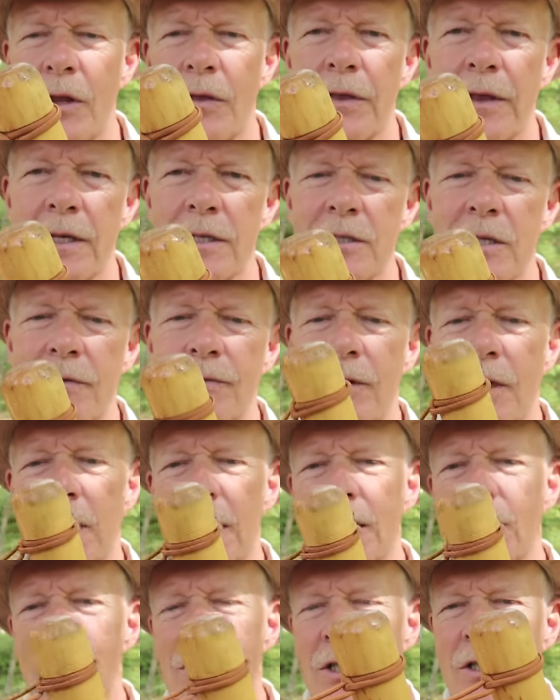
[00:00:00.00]
of the things I've
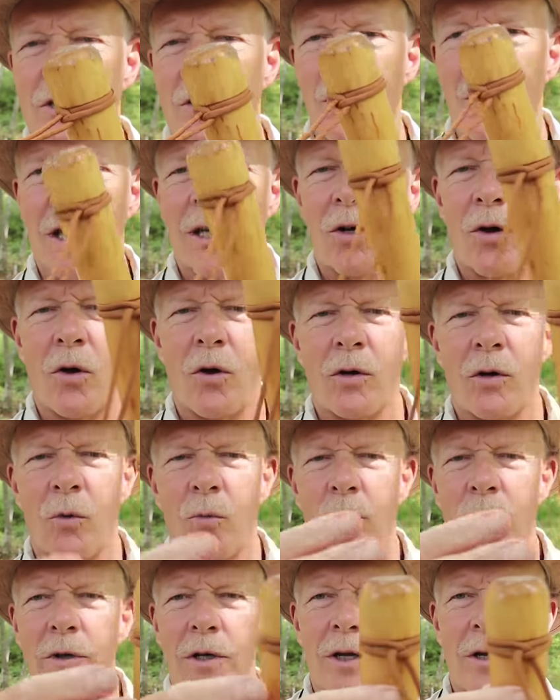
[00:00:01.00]
done, it's just tied on
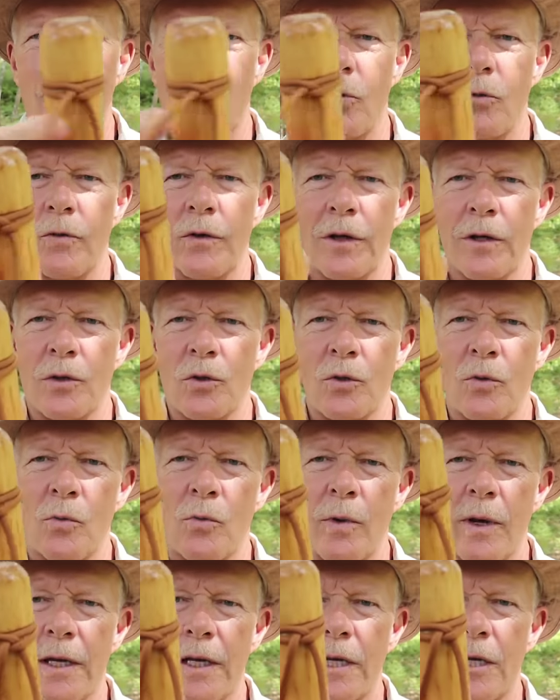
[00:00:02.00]
with a clove hitch
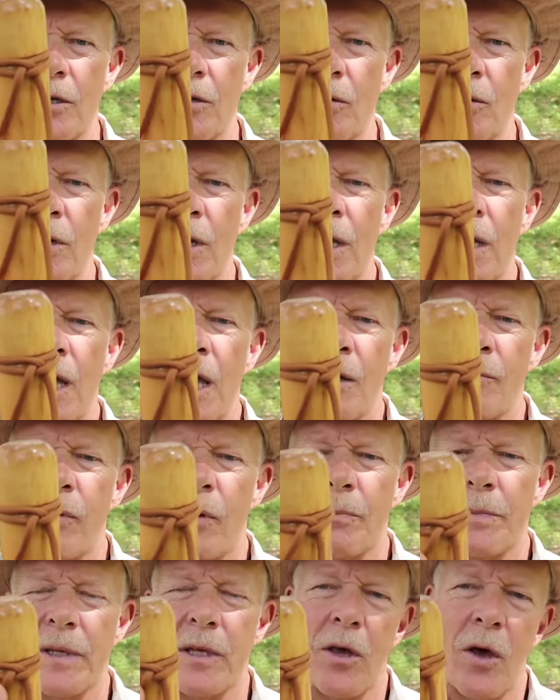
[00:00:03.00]
right here.
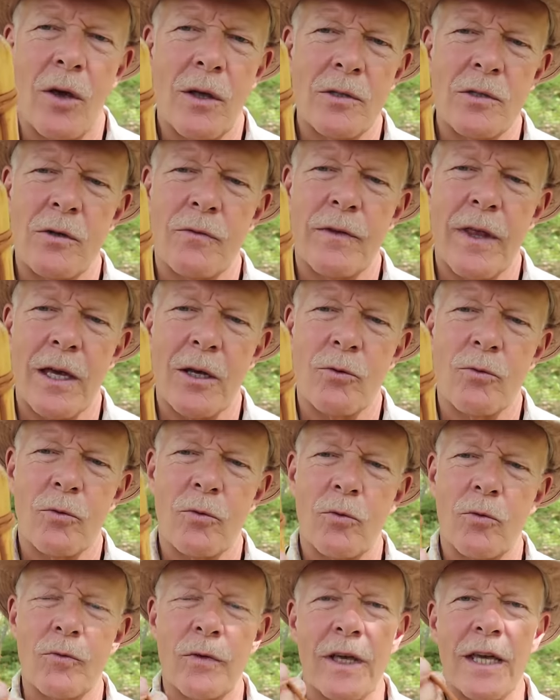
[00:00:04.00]
But because of that
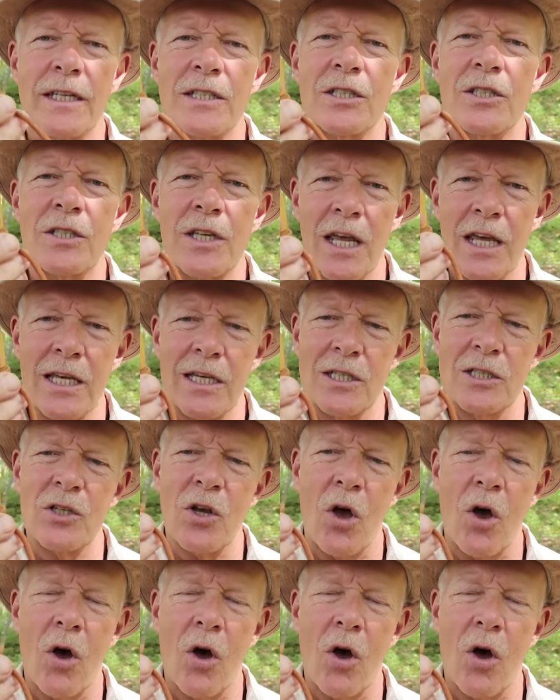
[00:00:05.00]
groove, it stays